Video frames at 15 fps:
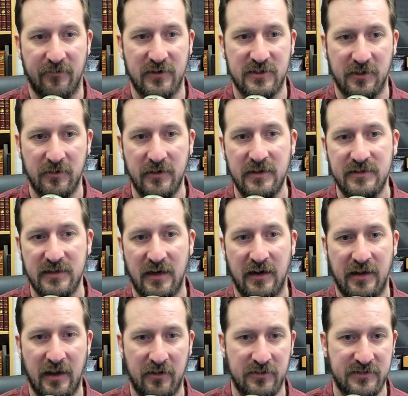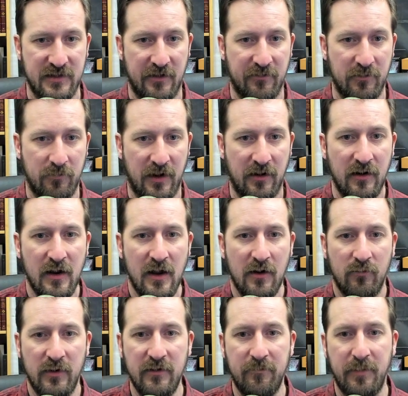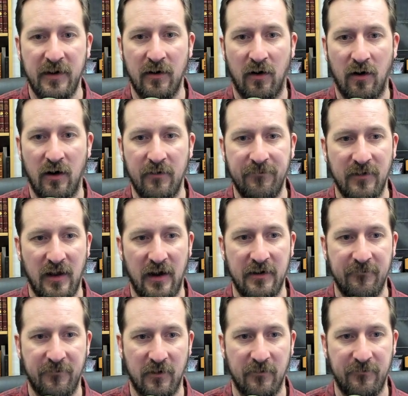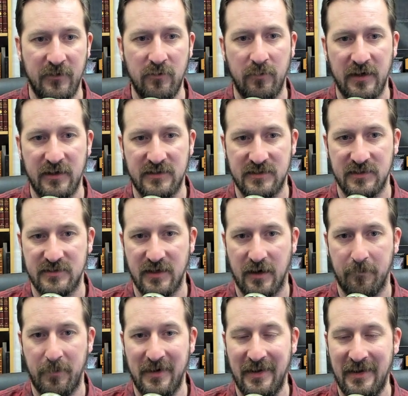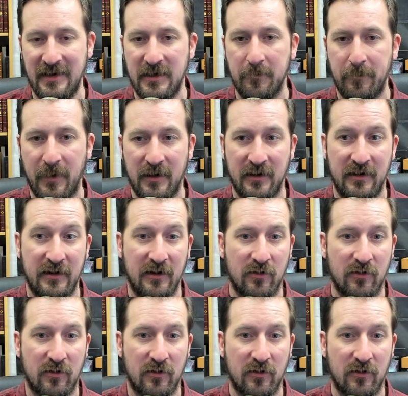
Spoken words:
of attorneys and accountants everywhere, we've been offline for a few weeks to set up an independent,